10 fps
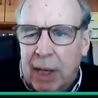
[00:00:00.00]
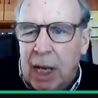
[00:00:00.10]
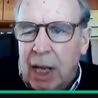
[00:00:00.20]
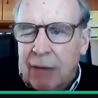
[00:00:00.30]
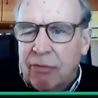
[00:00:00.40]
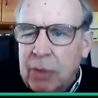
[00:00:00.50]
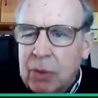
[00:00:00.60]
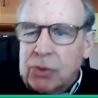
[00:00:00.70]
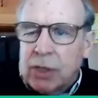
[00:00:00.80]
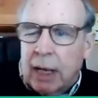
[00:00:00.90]
a love of
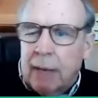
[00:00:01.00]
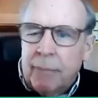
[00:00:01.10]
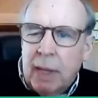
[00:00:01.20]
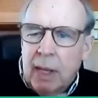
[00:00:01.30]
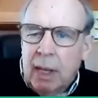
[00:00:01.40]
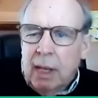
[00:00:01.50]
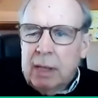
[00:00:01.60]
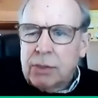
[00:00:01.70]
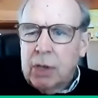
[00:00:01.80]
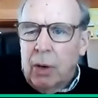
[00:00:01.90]
music.
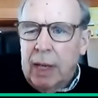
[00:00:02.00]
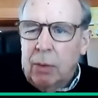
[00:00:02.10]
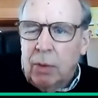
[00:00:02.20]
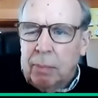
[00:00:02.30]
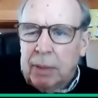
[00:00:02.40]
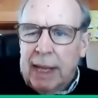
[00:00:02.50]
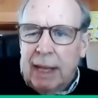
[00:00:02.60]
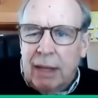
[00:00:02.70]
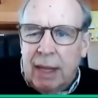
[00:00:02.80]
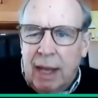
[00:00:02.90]
So he would play
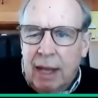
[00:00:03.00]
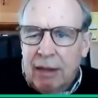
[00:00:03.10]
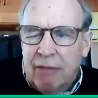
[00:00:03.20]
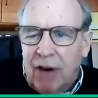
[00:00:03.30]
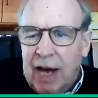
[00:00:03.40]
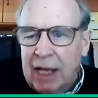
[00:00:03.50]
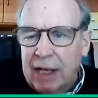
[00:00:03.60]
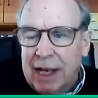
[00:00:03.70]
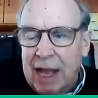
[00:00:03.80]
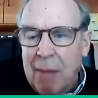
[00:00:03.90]
the
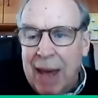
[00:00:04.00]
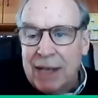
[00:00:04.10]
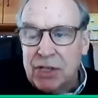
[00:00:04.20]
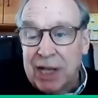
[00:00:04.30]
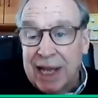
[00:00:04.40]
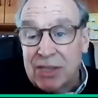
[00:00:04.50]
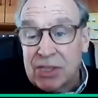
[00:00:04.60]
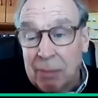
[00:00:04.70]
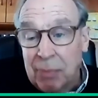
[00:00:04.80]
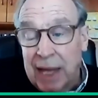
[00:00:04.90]
violin. He managed to get
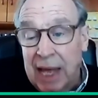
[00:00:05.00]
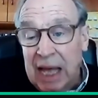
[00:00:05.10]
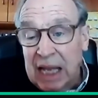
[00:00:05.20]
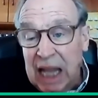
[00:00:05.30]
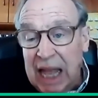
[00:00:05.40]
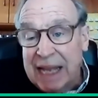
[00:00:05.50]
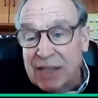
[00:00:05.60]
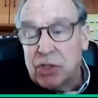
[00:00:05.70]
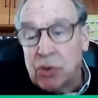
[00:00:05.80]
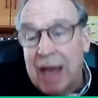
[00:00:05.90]
something like a
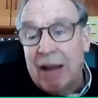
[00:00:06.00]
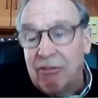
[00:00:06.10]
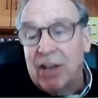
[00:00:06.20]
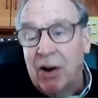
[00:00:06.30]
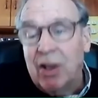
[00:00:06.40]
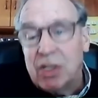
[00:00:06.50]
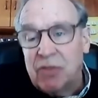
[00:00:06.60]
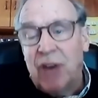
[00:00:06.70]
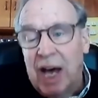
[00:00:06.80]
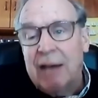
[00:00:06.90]

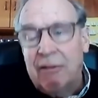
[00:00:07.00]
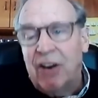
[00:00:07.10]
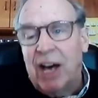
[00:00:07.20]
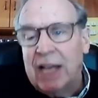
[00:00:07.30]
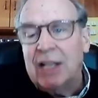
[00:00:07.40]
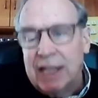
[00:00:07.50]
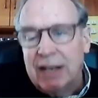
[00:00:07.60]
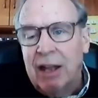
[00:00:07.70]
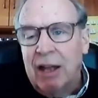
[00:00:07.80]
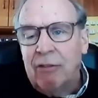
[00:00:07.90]
Stradivarius
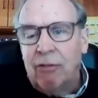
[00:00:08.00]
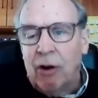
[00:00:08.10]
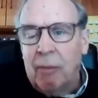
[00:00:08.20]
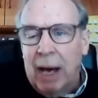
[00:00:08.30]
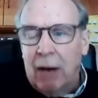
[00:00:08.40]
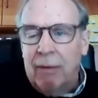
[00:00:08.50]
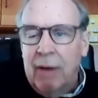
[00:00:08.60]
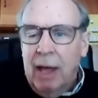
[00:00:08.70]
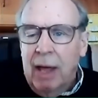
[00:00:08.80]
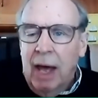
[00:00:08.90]
violin for about
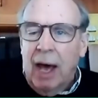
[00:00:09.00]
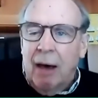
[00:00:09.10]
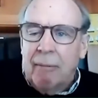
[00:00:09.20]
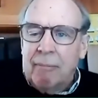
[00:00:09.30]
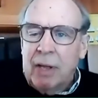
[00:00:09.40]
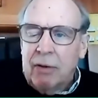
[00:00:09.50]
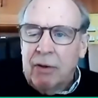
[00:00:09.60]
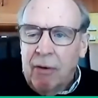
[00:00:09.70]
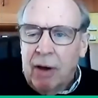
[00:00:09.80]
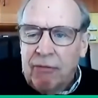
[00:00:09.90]
uh,
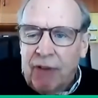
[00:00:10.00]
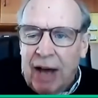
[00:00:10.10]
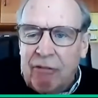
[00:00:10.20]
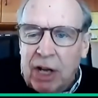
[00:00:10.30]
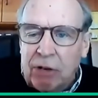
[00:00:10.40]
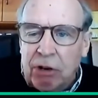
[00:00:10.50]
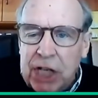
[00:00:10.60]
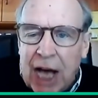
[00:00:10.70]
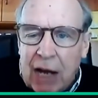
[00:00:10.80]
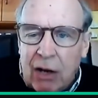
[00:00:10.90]

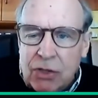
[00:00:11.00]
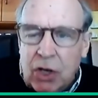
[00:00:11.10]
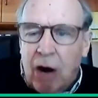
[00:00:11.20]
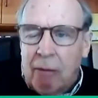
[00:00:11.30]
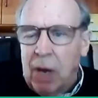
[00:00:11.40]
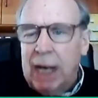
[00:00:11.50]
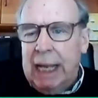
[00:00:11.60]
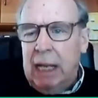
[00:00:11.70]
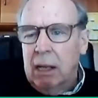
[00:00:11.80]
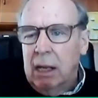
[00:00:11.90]
$500 our
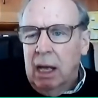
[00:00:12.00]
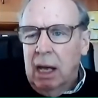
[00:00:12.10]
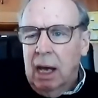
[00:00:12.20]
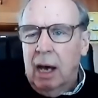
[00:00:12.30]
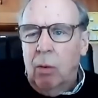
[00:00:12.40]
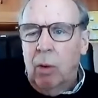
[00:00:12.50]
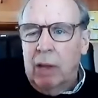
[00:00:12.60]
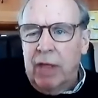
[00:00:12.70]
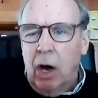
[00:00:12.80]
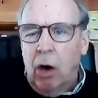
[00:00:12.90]
money uh, when
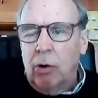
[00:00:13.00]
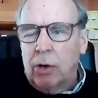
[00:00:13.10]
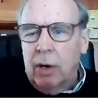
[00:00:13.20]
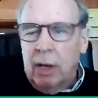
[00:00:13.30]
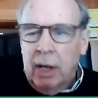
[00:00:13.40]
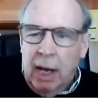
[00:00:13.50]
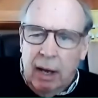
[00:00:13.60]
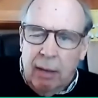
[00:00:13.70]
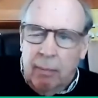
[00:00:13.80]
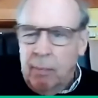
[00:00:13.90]
the owner uh,